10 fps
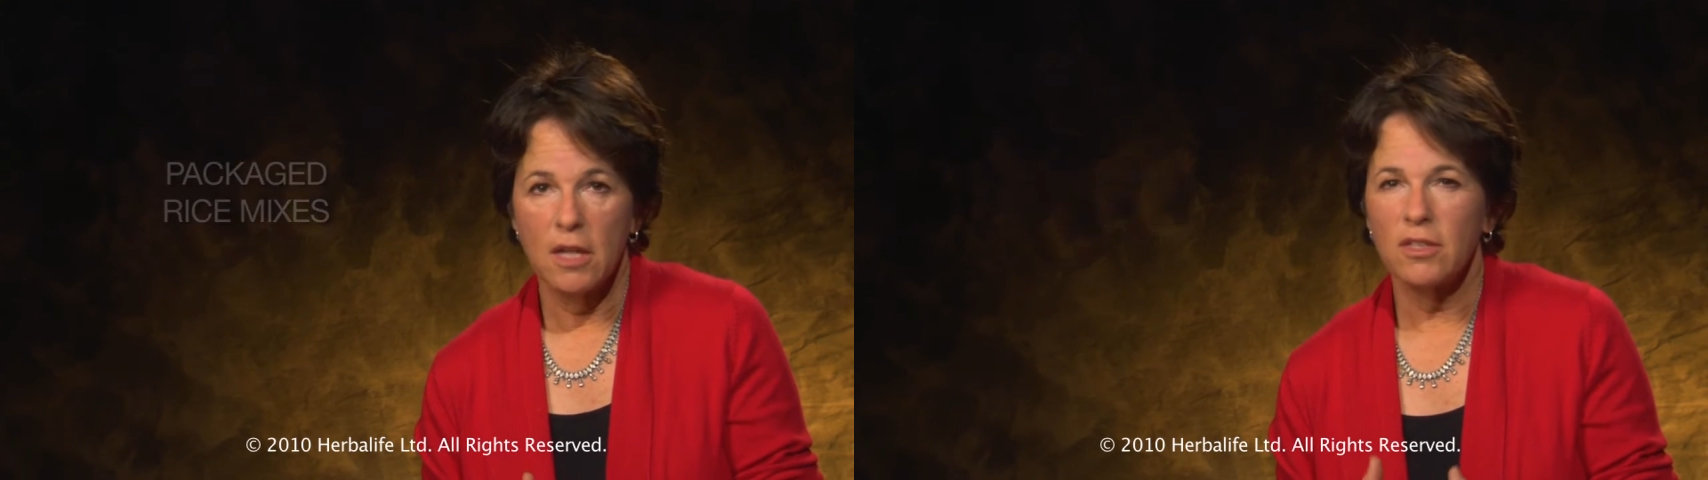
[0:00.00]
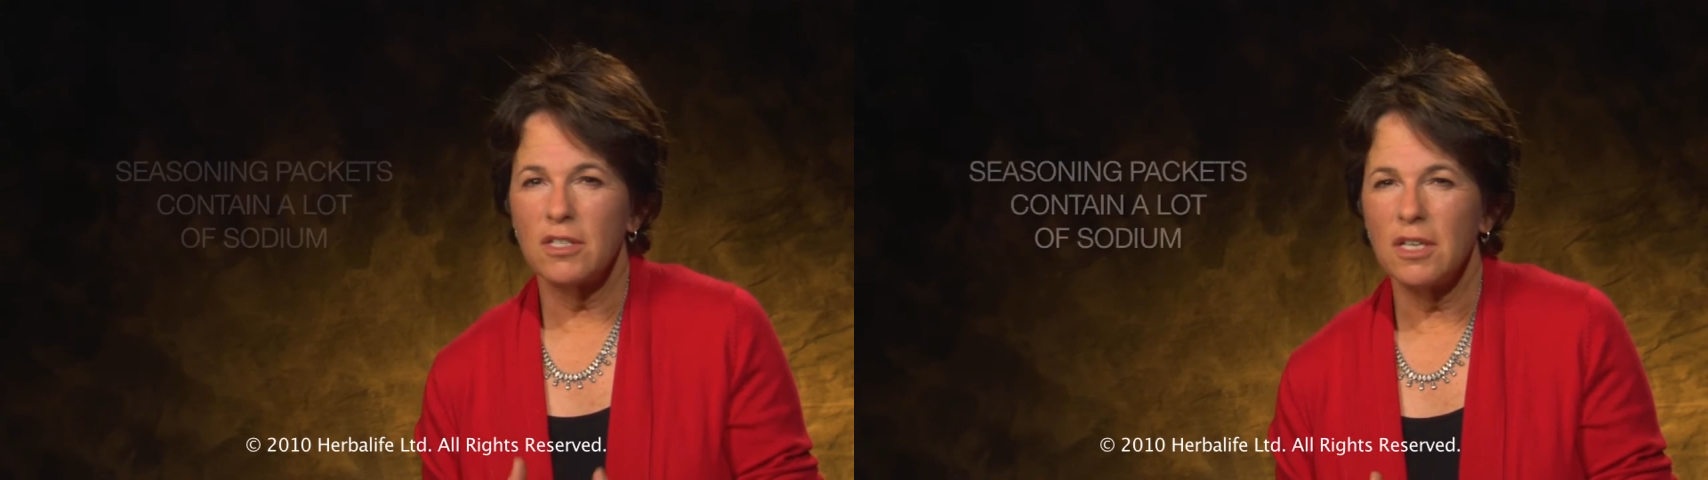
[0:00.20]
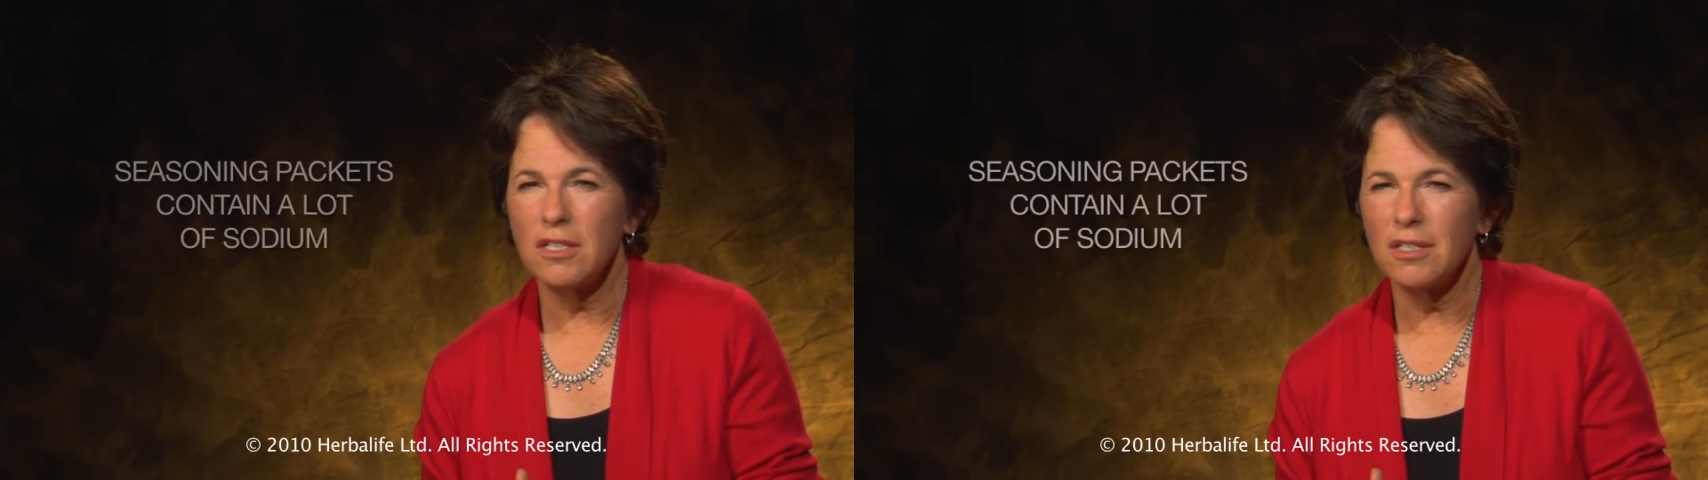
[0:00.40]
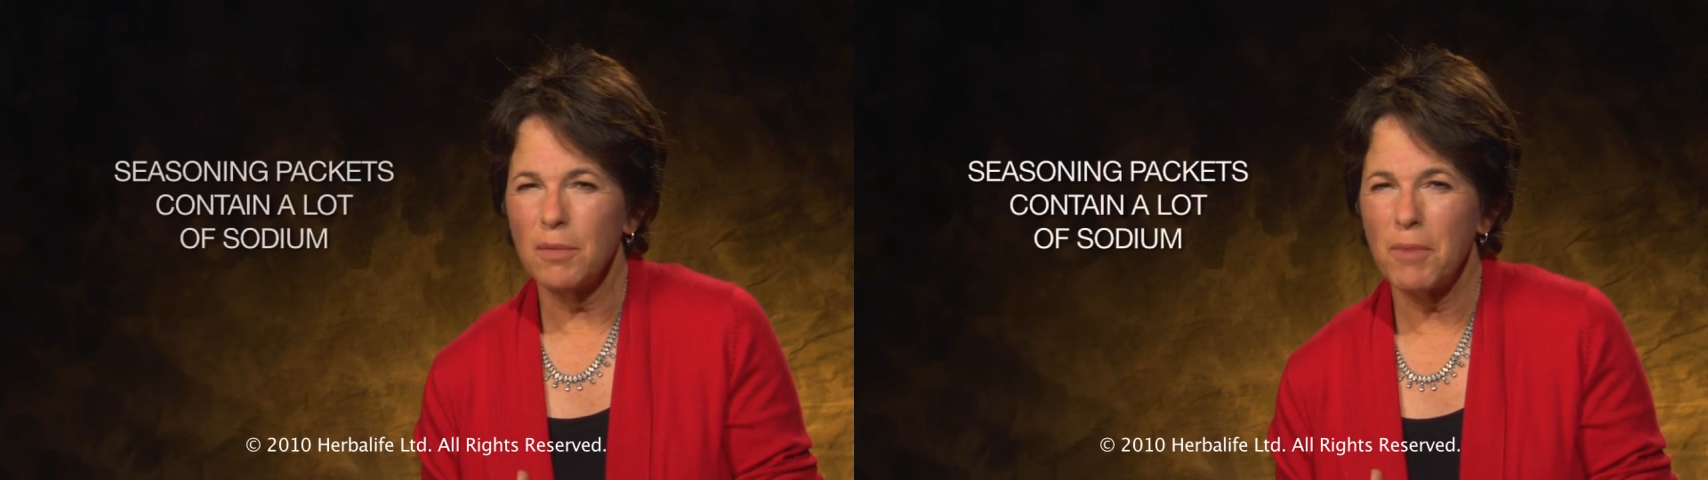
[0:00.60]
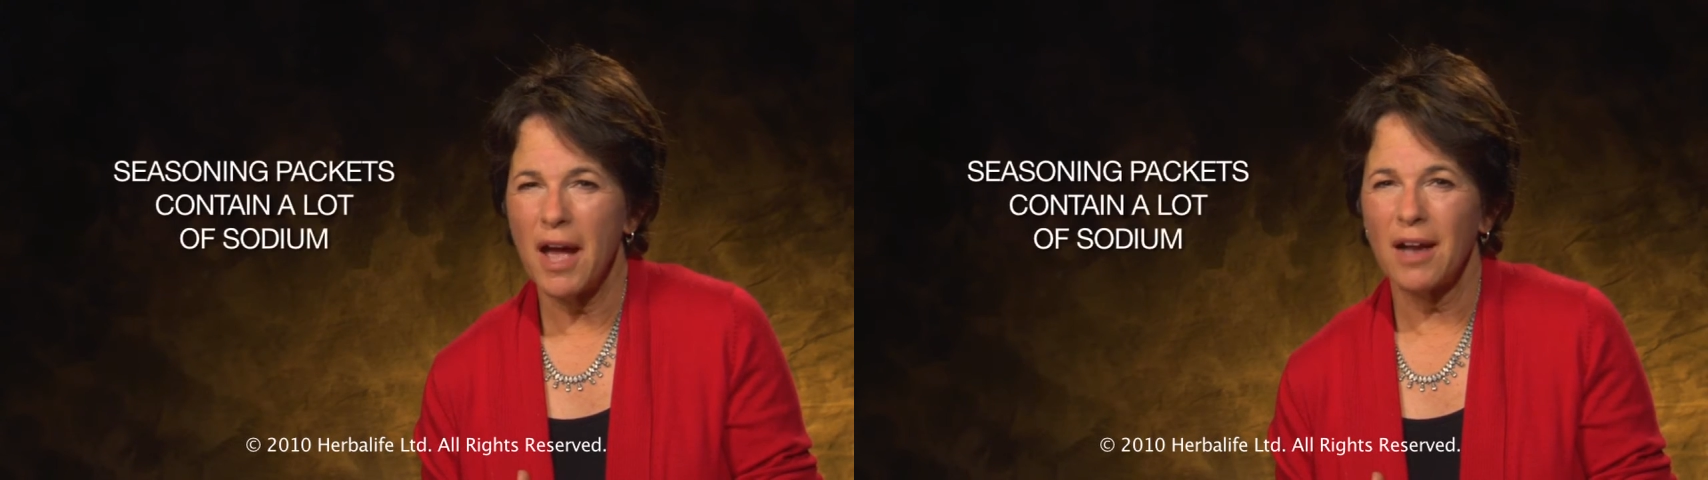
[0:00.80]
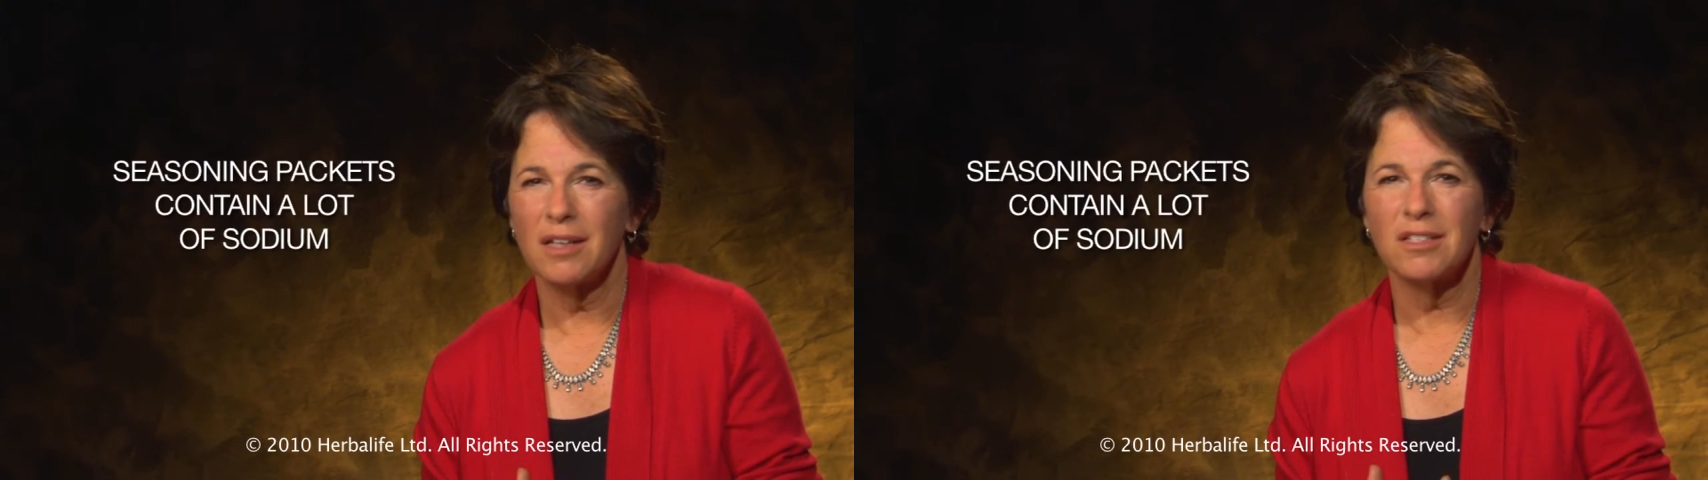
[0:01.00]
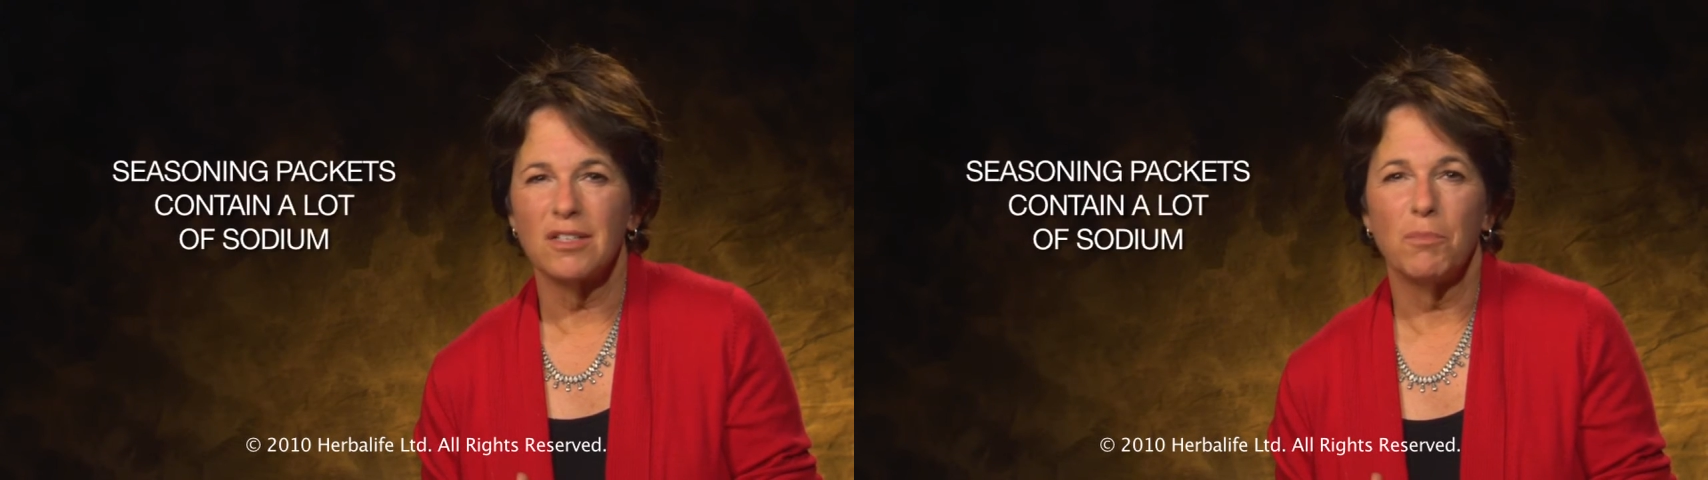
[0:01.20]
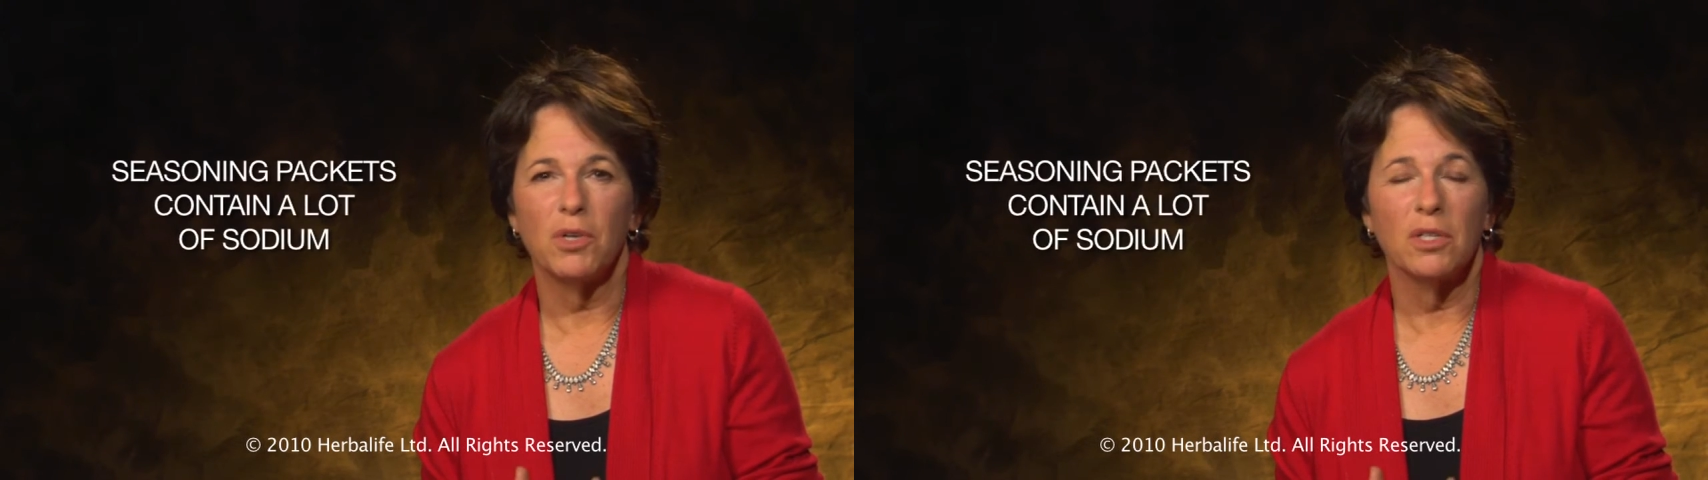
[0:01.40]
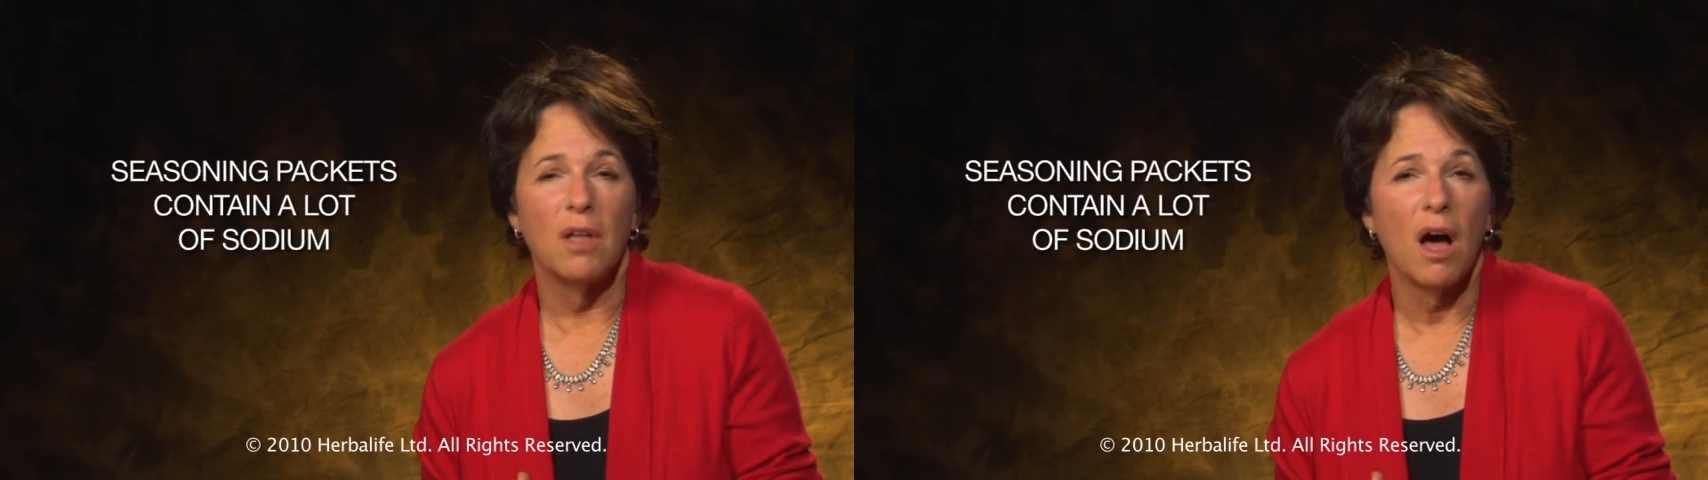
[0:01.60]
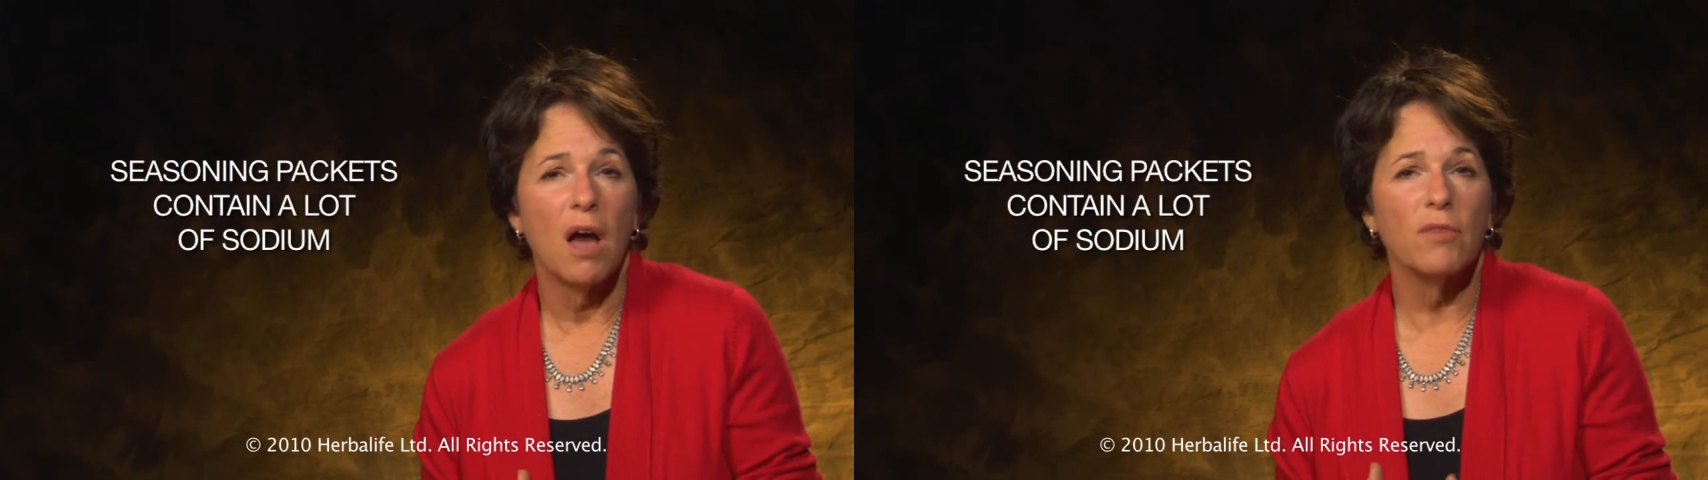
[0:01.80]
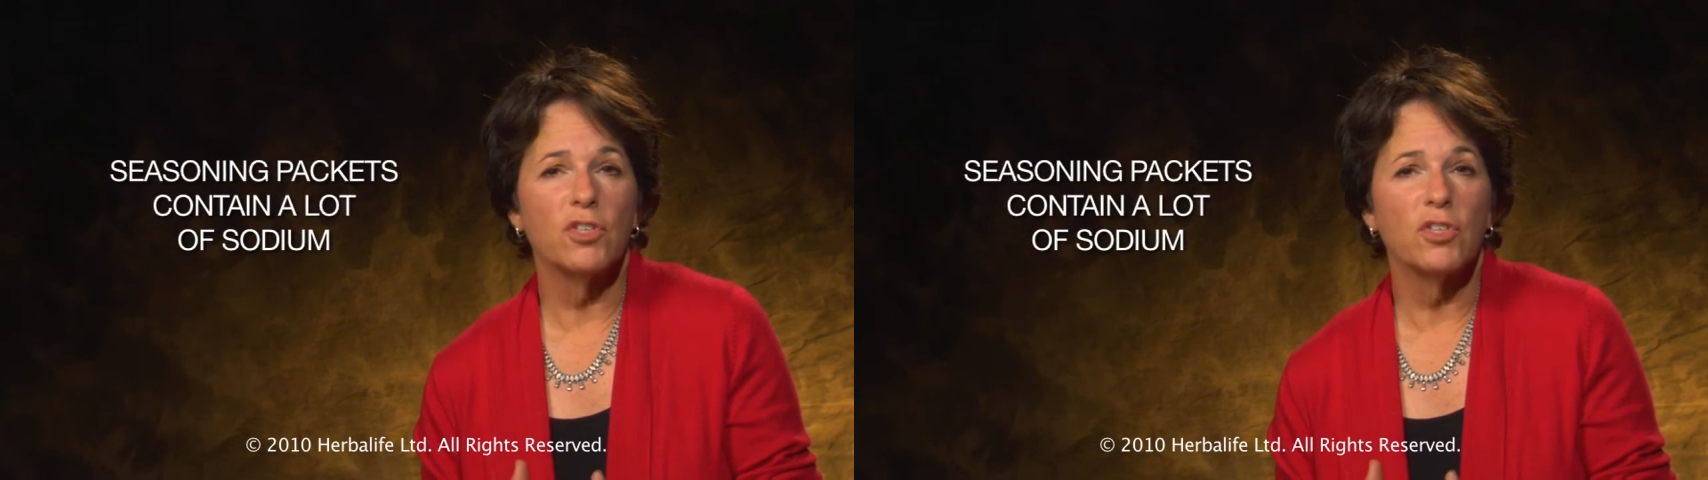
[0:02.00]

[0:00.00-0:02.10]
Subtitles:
The seasoning packets dump a lot